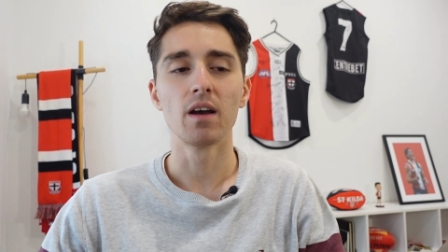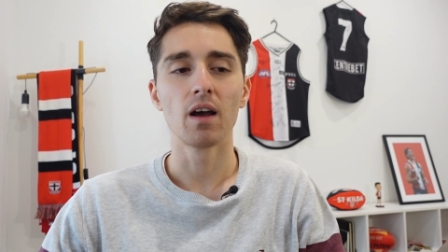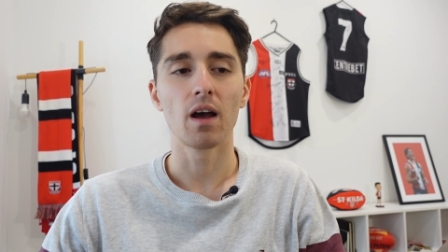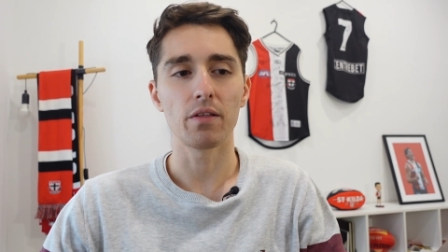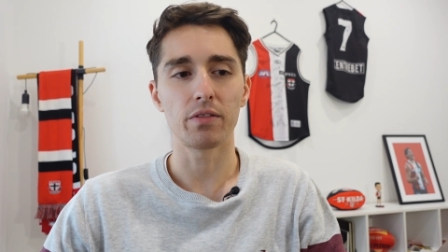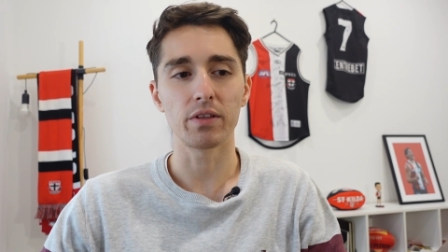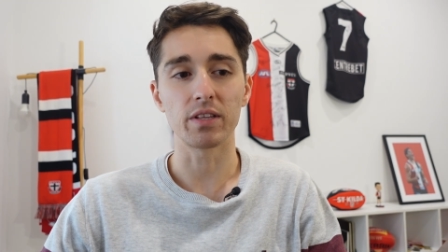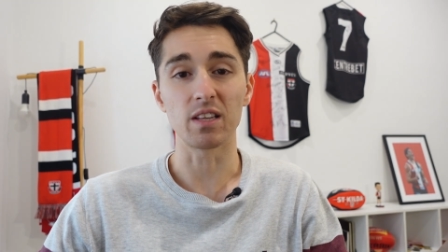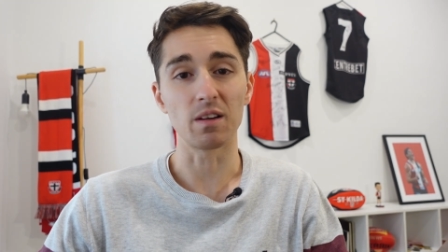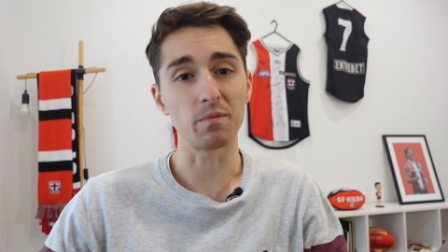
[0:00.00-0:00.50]
I
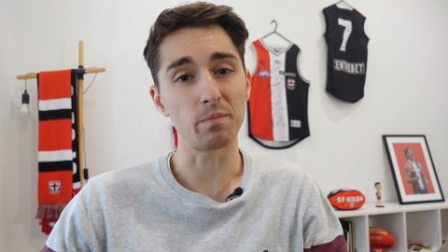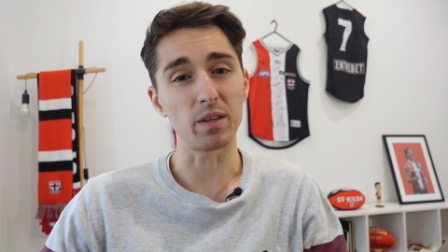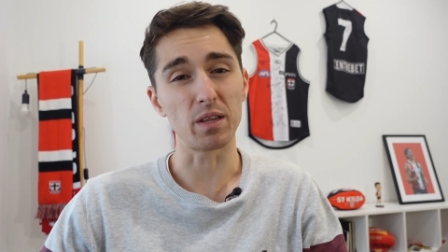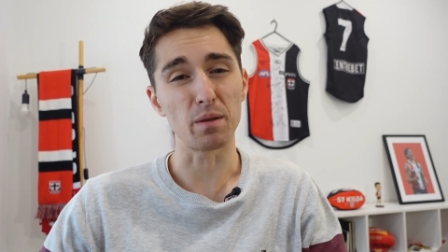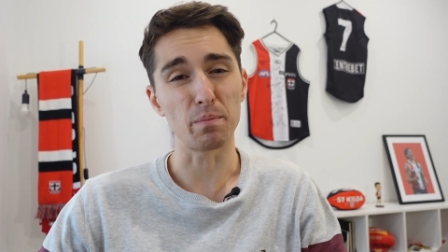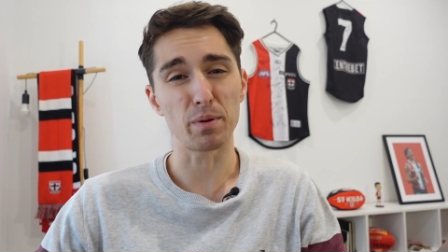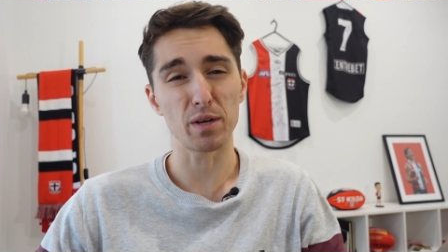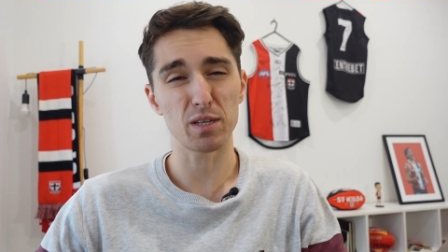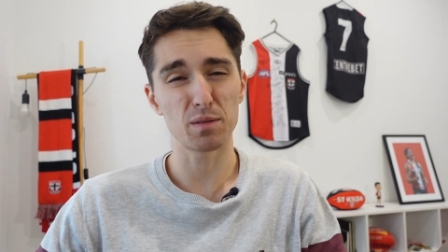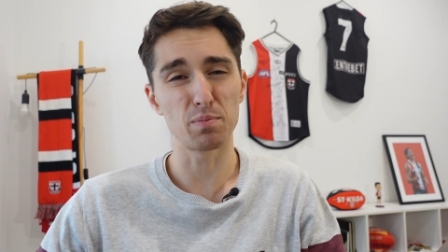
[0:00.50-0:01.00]
think they've been the
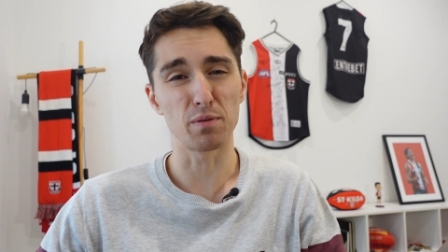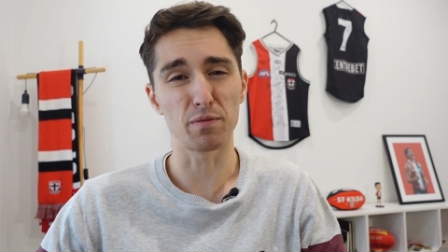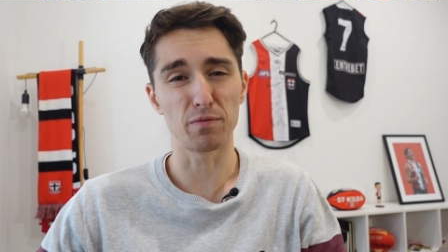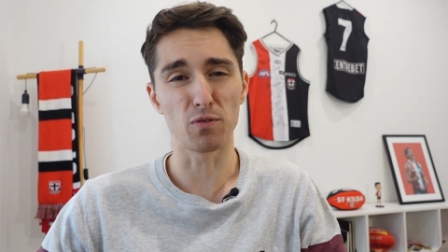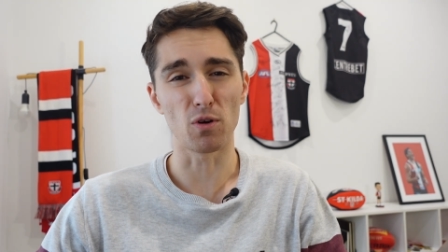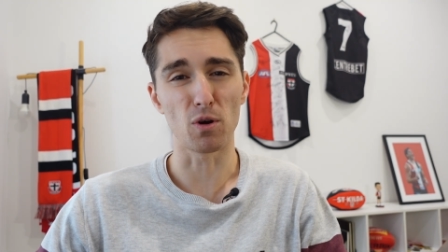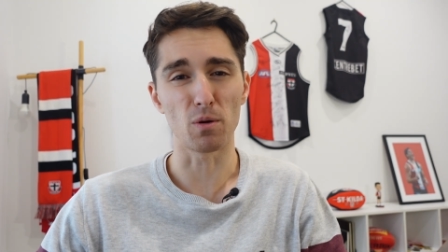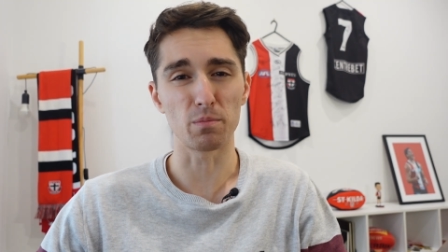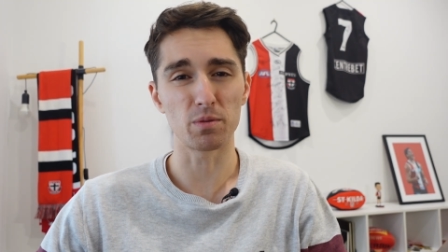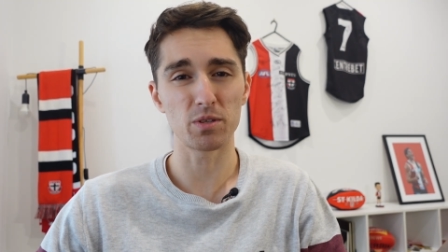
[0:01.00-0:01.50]
best
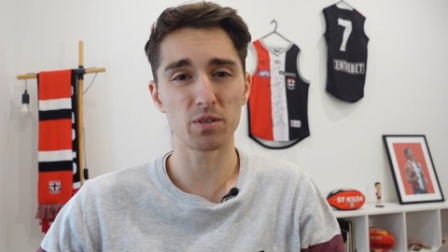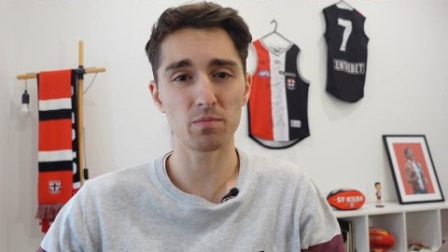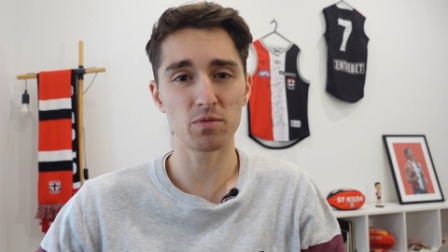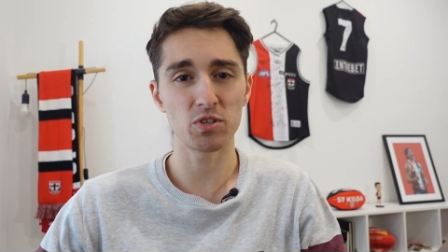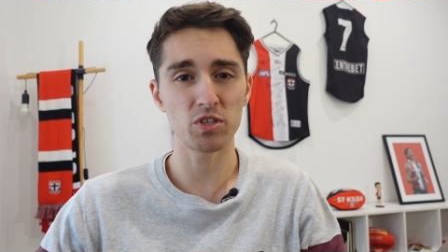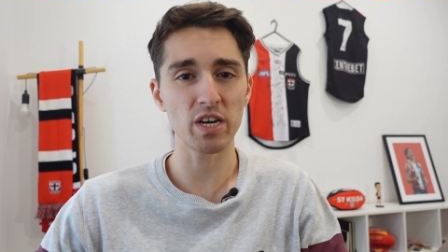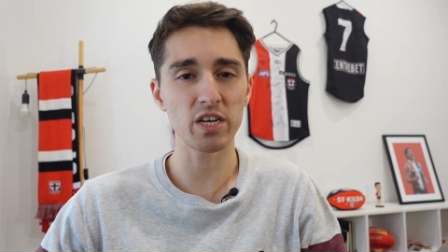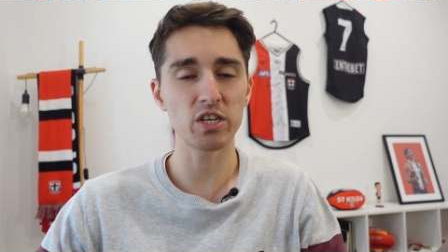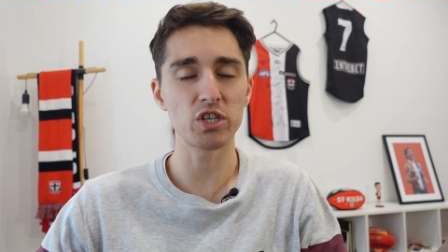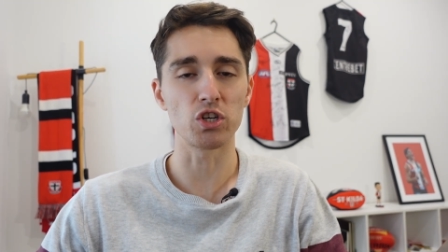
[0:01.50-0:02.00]
performed
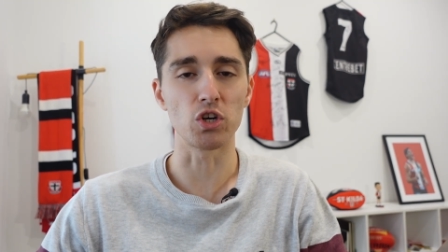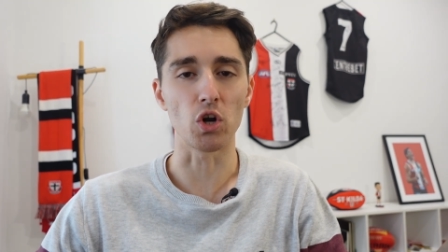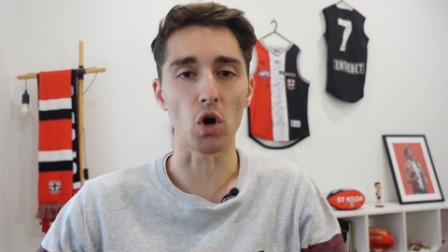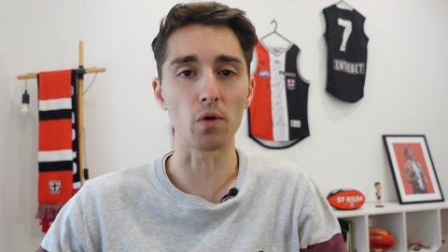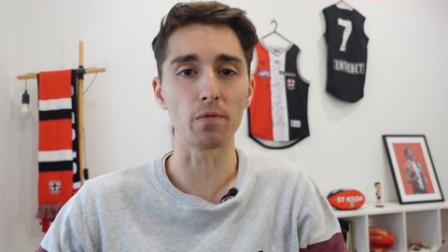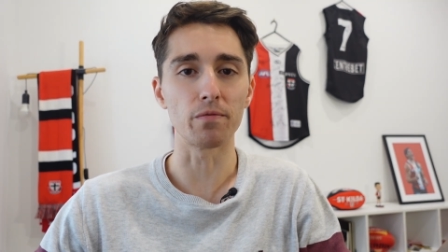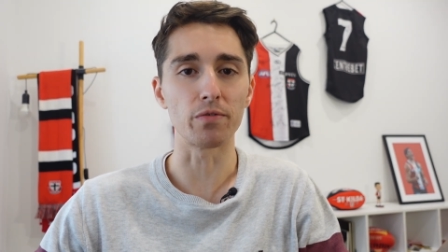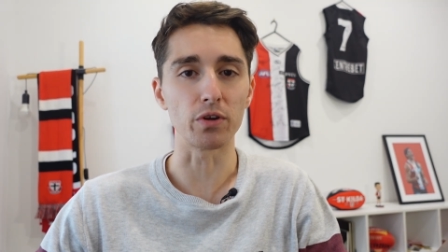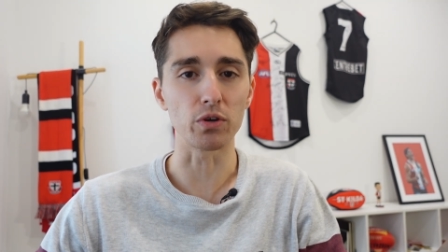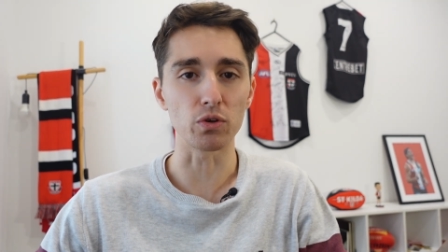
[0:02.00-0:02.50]
section
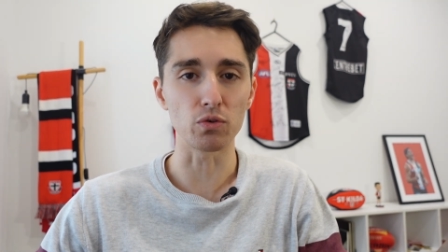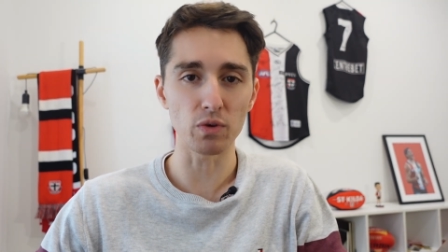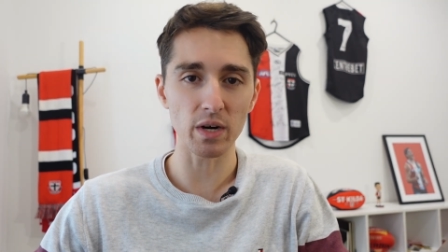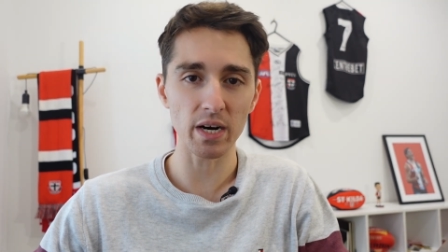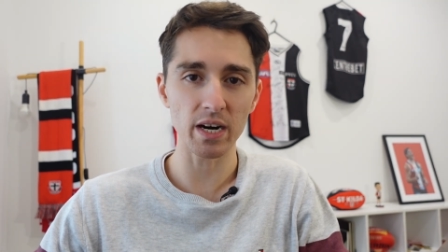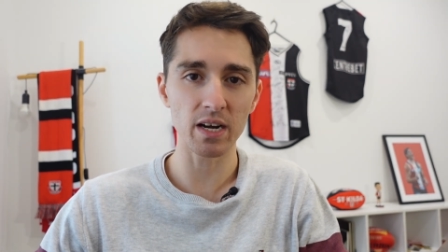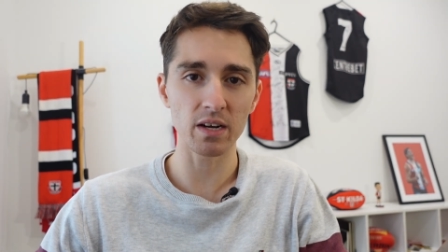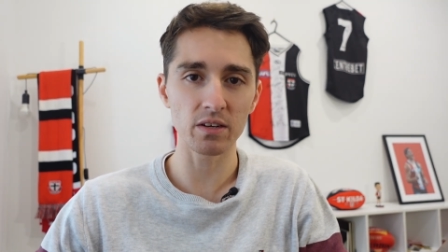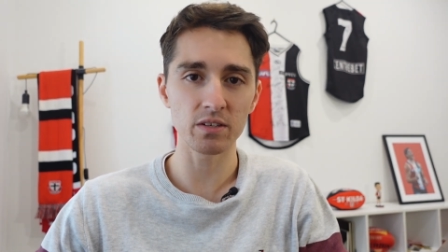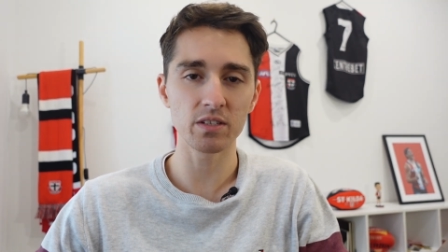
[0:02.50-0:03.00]
of the
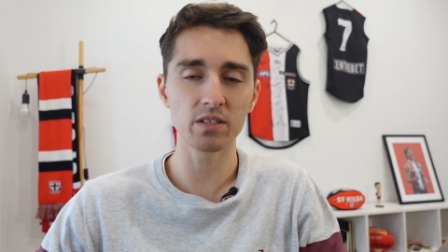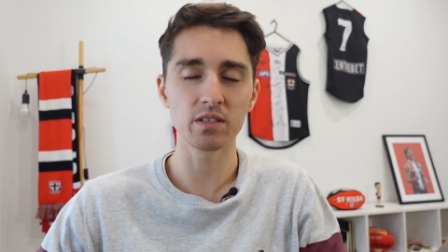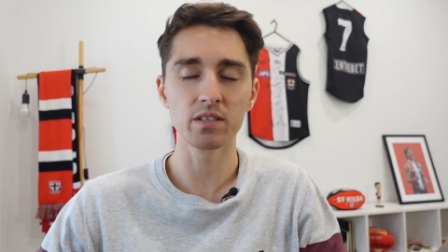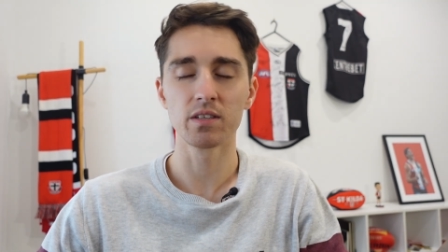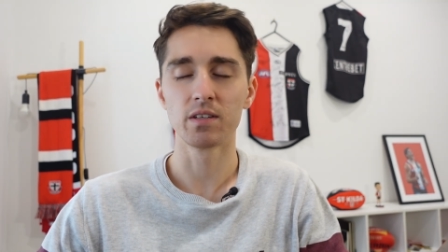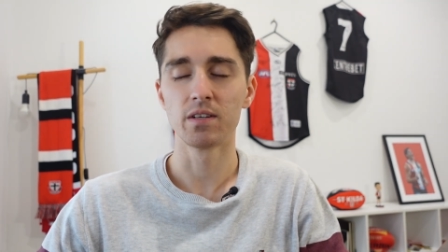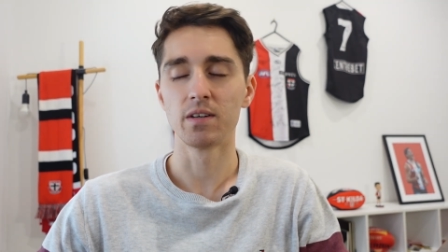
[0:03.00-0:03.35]
ground,